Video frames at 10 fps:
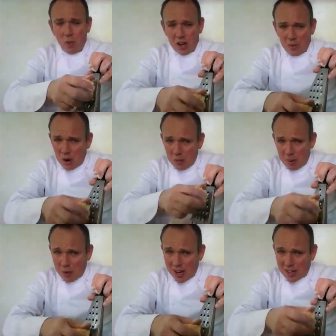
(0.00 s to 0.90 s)
What it will
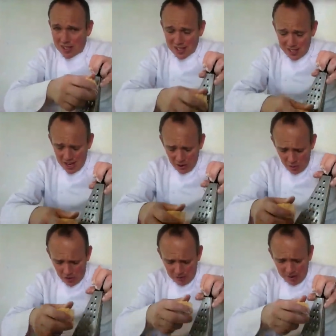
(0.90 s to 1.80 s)
be weird is to see you
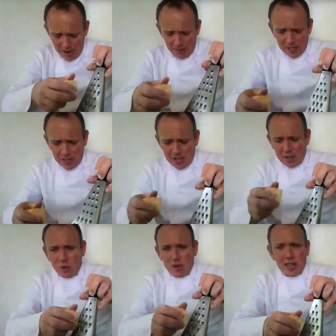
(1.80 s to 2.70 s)
all. That'd be lovely to see
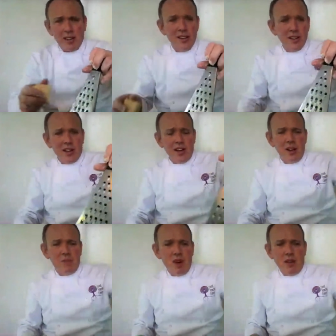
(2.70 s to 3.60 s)
you all again.
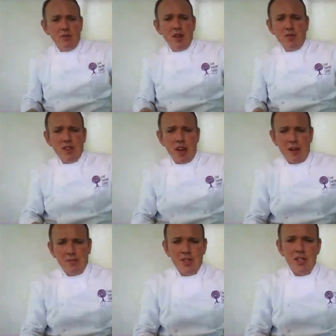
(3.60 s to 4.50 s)
Right, 50
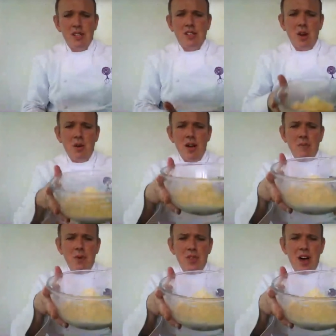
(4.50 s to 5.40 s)
grams. So
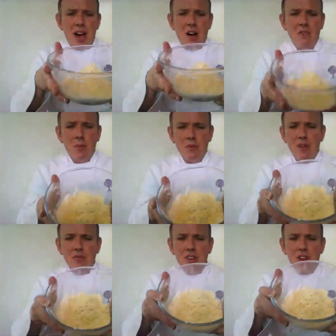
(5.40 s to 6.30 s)
in with that, I've got my
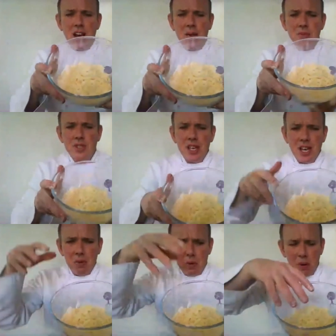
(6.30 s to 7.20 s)
50 grams,
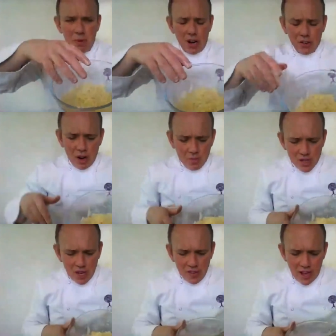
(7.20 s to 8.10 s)
in with my
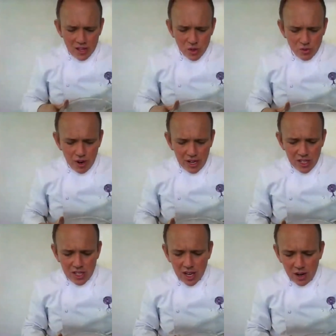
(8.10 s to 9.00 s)
breadcrumbs, and that's all ready
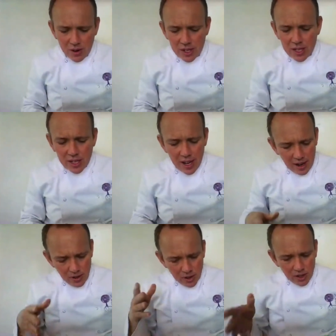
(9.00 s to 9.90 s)
to go.
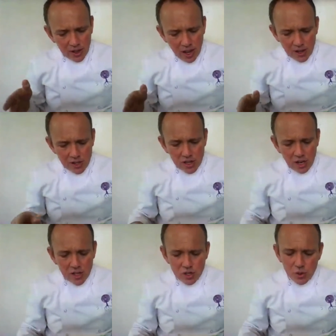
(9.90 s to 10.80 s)
Now you can cut and
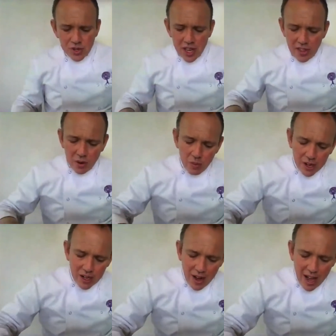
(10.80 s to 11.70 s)
turn this all together, and we're
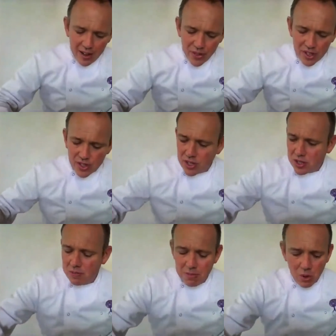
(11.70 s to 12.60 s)
going to add
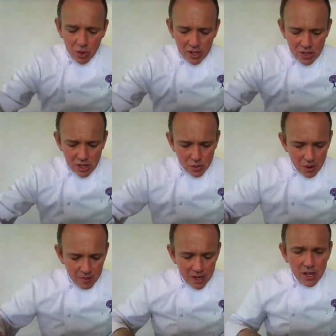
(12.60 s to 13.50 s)
some milk into this one.